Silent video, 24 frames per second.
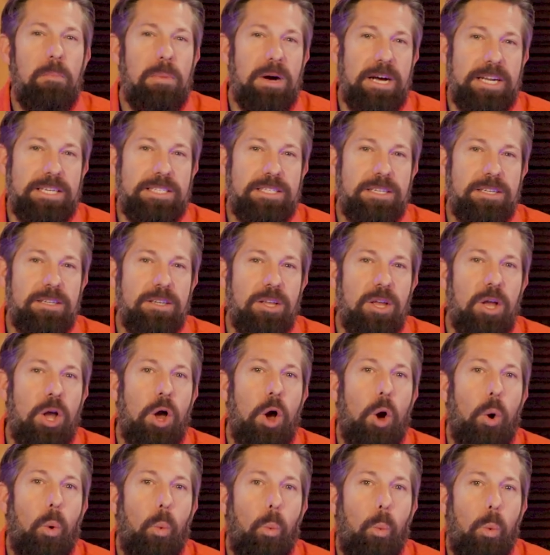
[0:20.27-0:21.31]
But
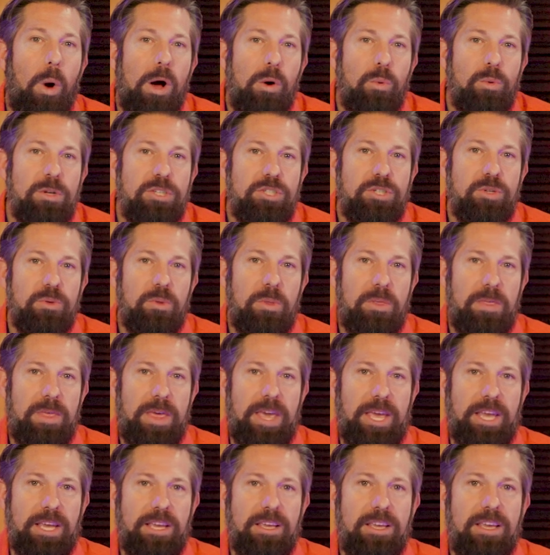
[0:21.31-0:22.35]
what would you
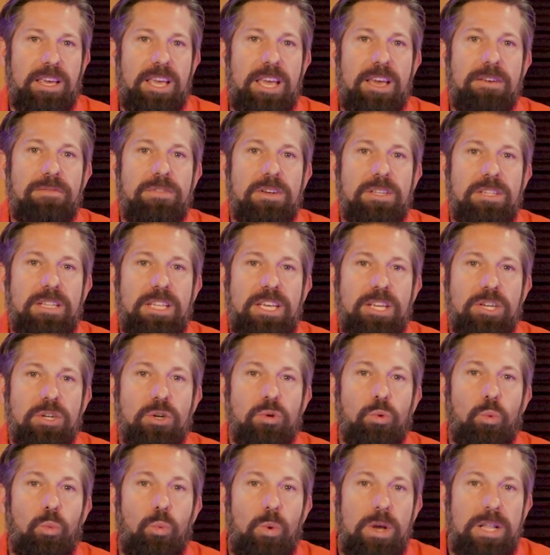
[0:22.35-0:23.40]
think if a
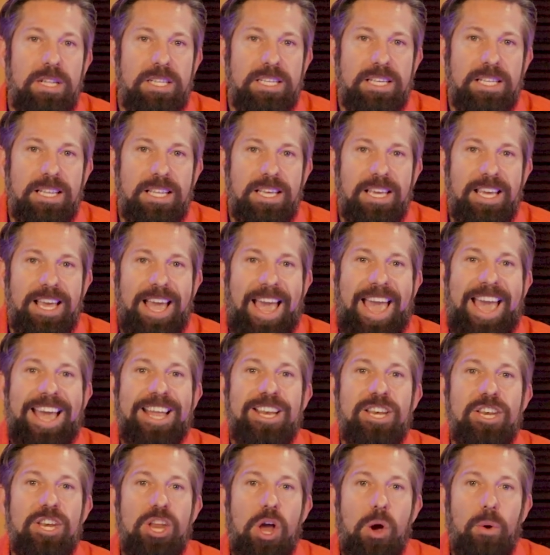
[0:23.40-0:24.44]
leader willingly
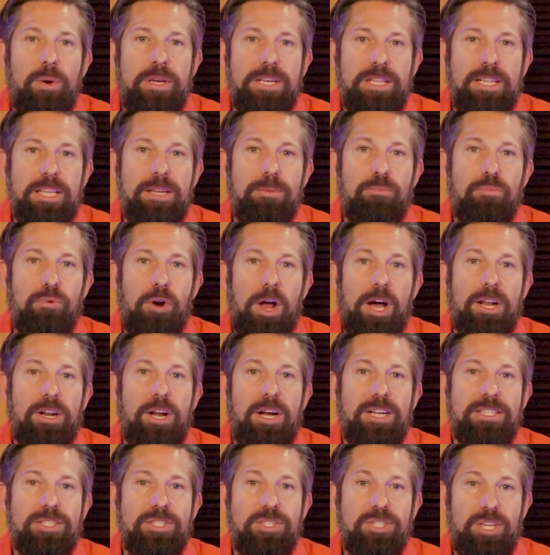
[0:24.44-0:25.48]
and knowingly brought
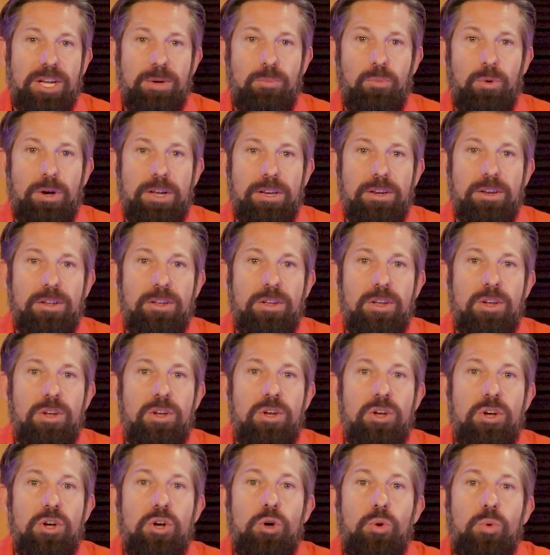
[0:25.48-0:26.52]
on someone
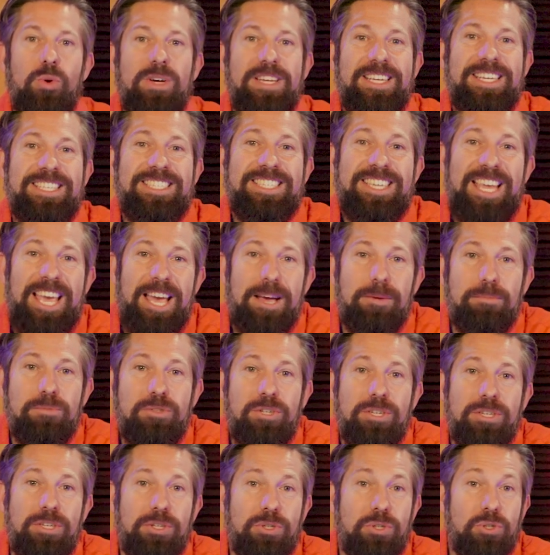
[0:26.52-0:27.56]
who would
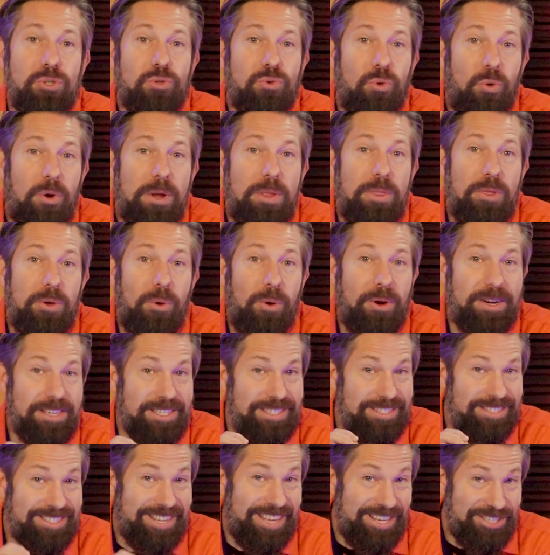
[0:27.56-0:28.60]
attempt to destroy the
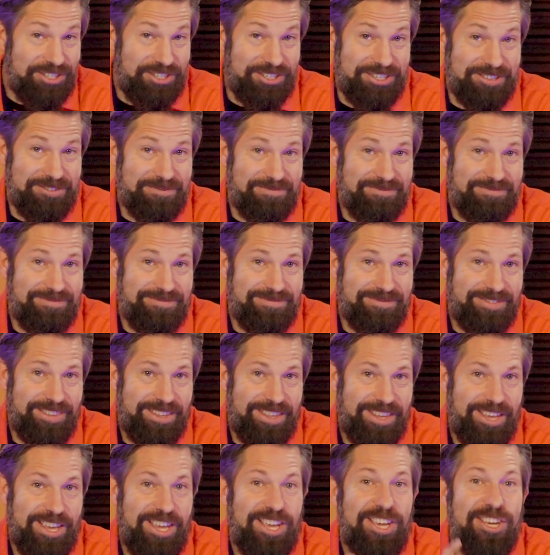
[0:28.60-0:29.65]
organization?
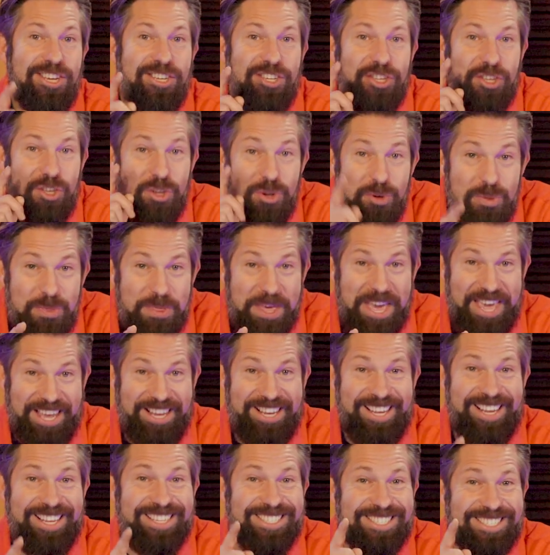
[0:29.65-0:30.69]
You'd
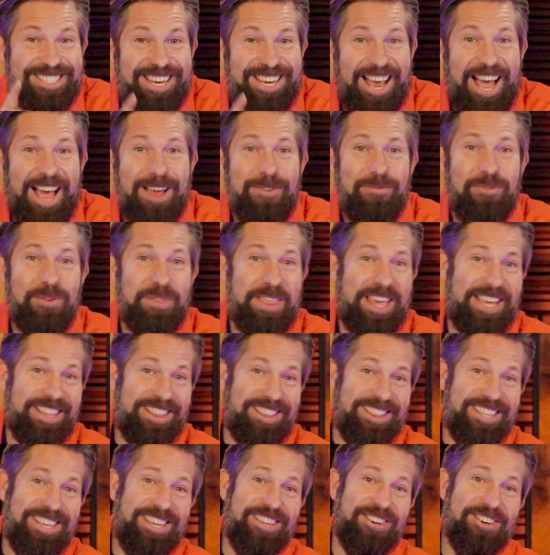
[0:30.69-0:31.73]
think it's time for that
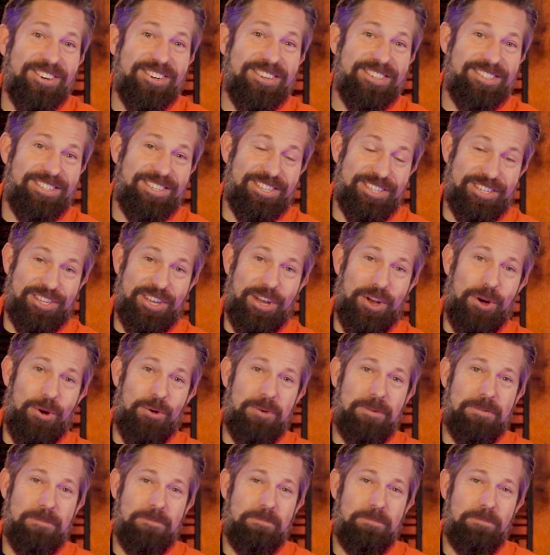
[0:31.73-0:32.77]
leader to go.